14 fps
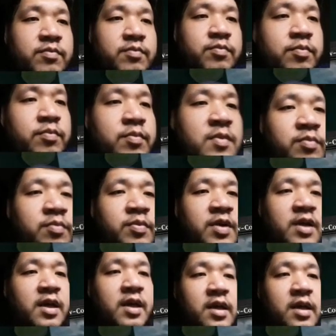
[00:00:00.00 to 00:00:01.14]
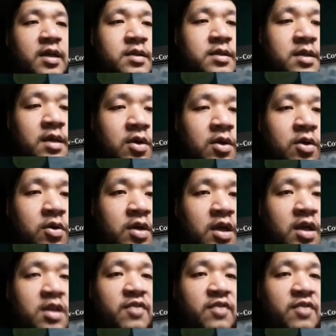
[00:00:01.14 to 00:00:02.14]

big hands. Okay, definitely